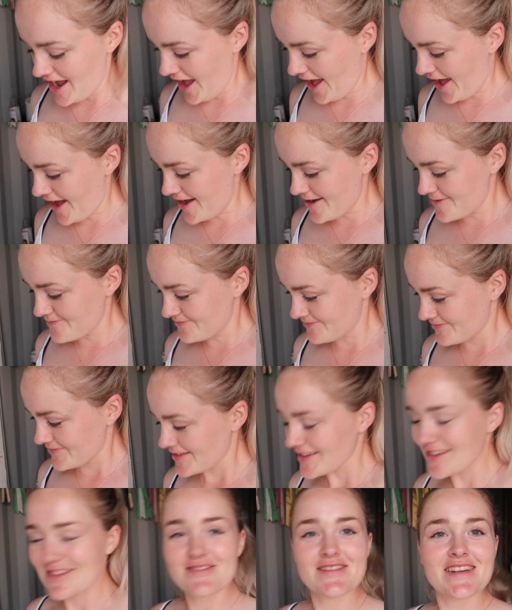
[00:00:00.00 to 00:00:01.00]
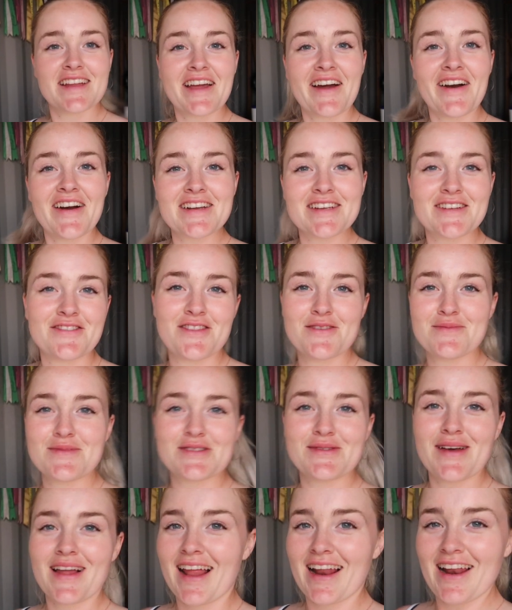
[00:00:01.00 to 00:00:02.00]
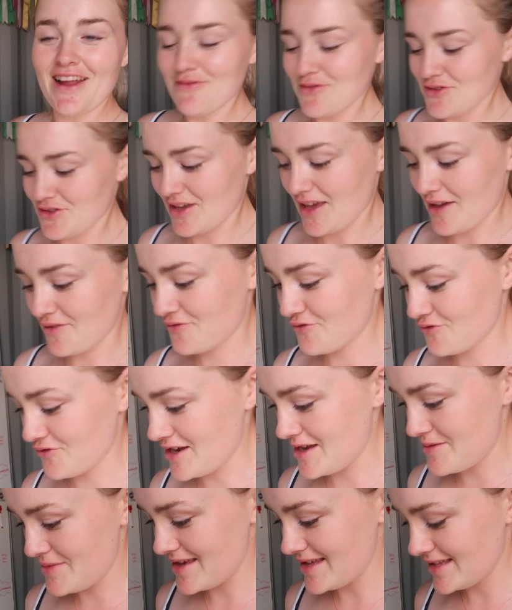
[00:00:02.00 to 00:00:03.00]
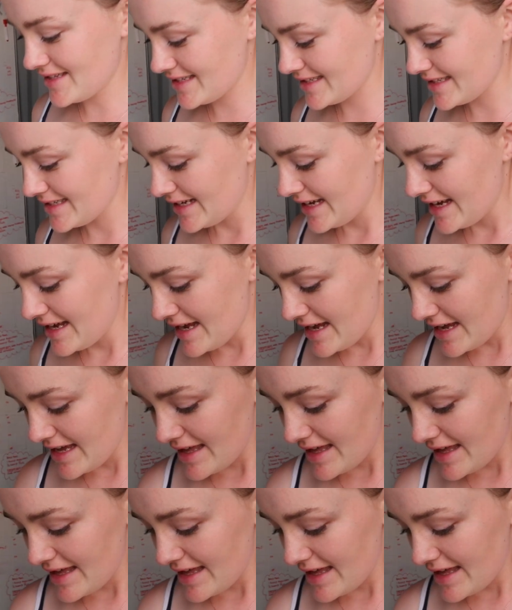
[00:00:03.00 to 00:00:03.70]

That's really kind of them as well. I love when you get freebies.